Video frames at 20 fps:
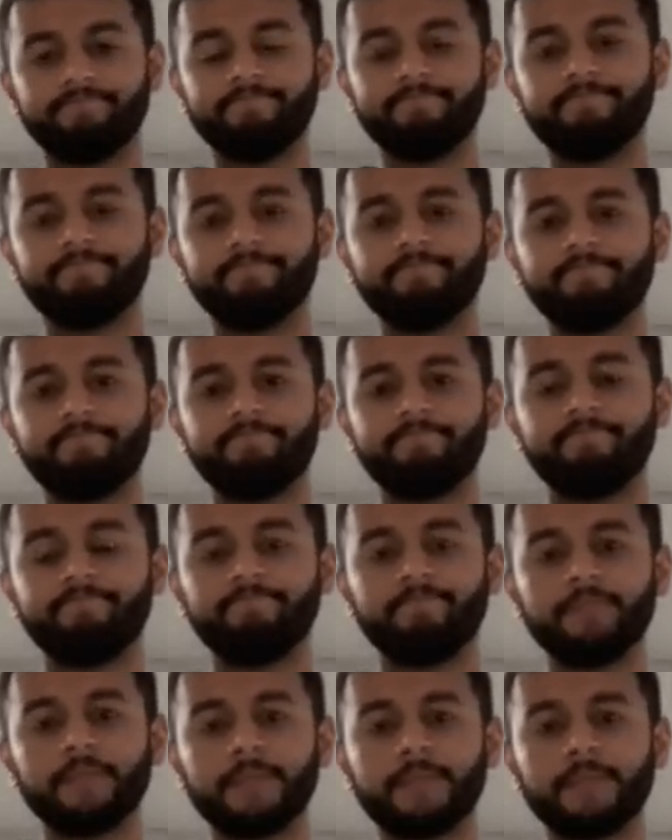
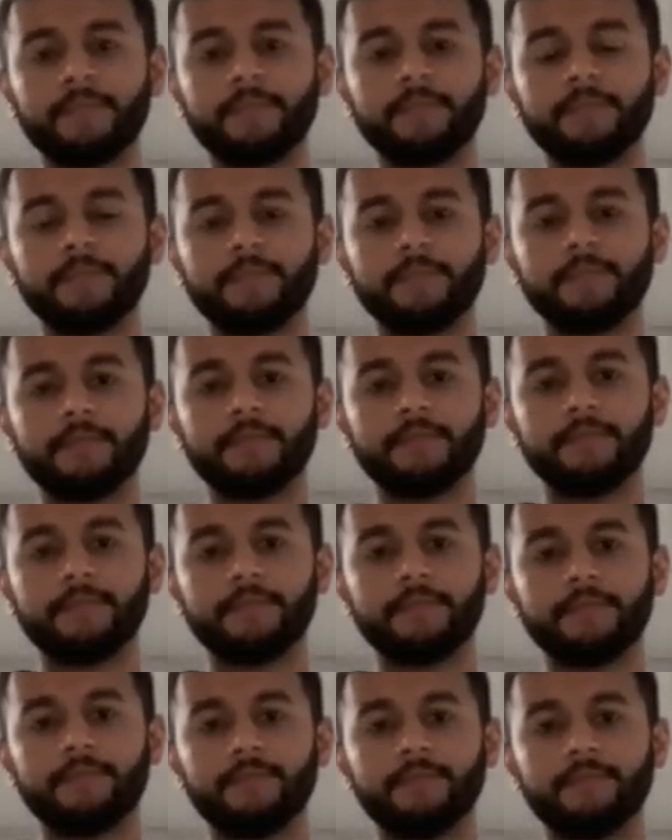
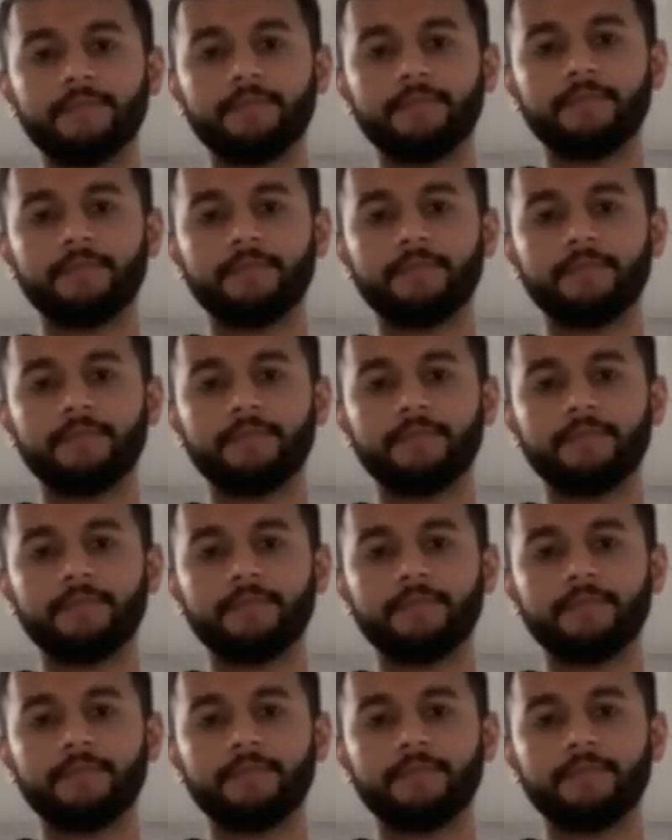(silence)